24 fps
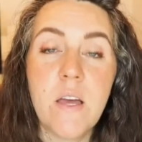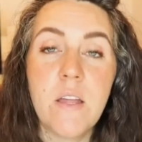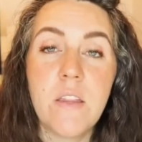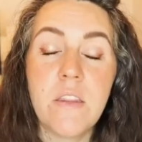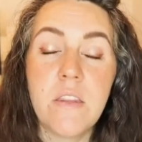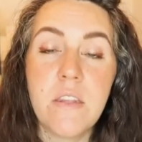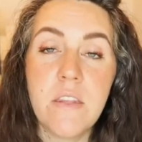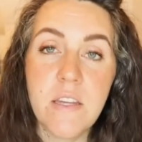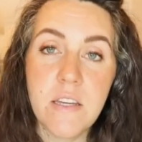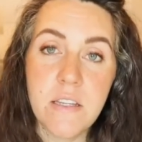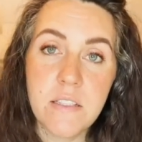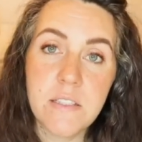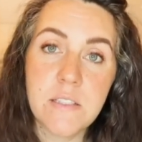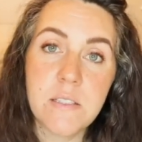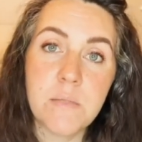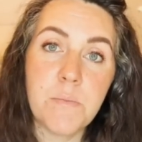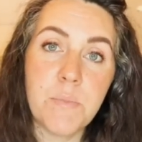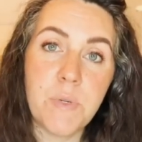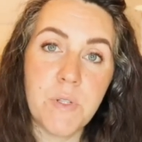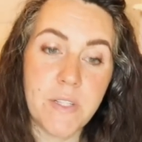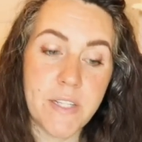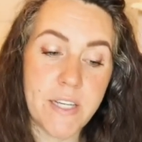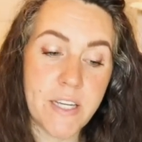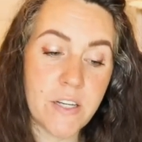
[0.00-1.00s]
this
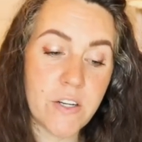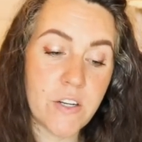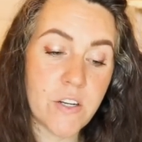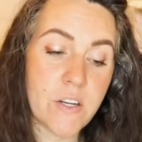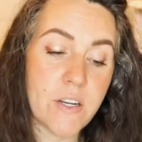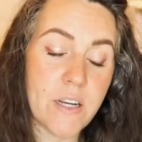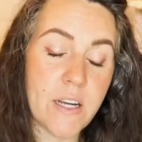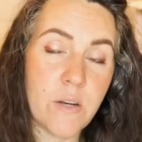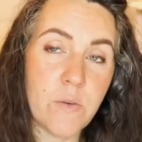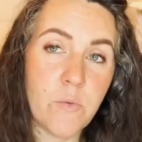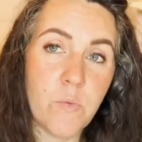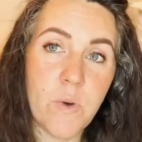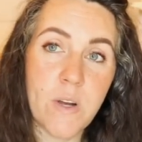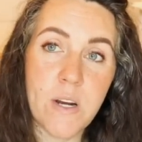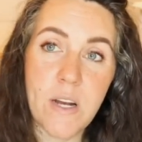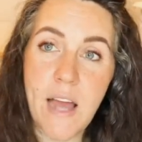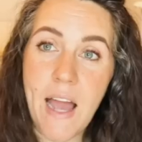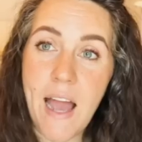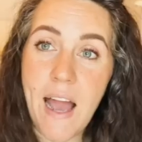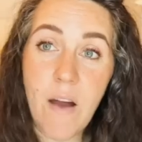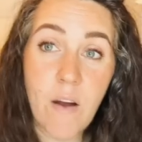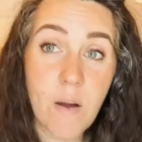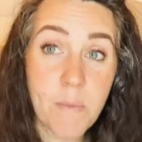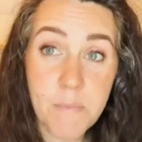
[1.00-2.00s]
planner and what
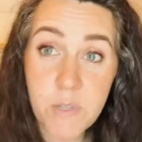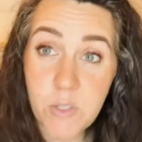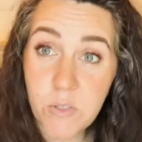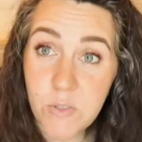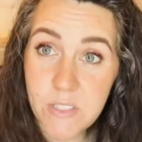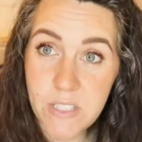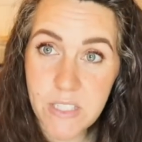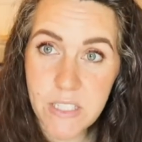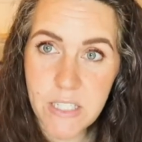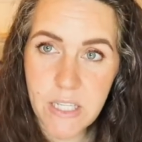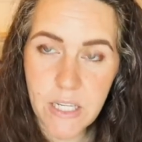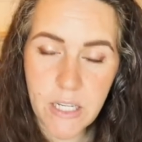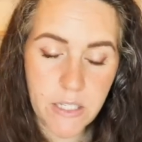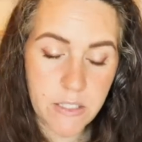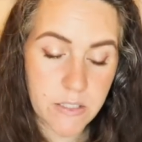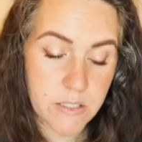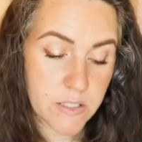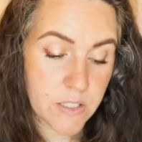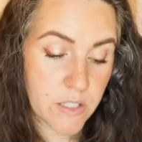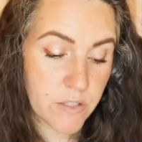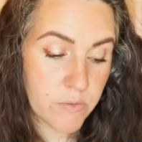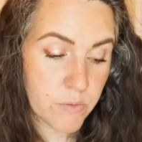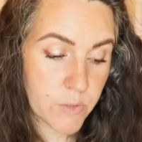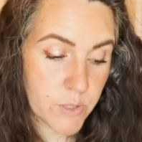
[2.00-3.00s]
how I'm using it and
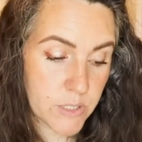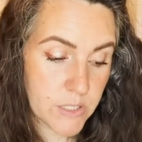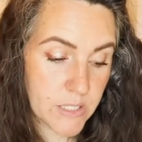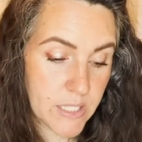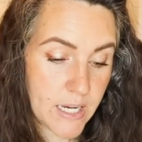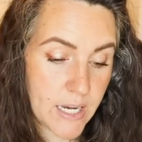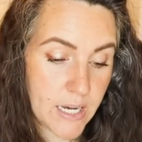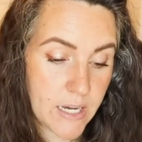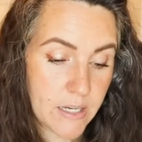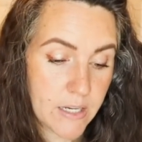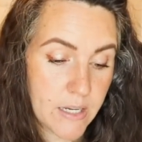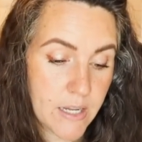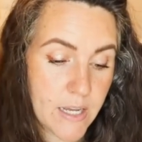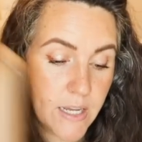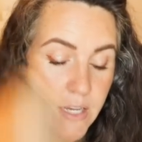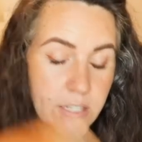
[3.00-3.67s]
stuff like that.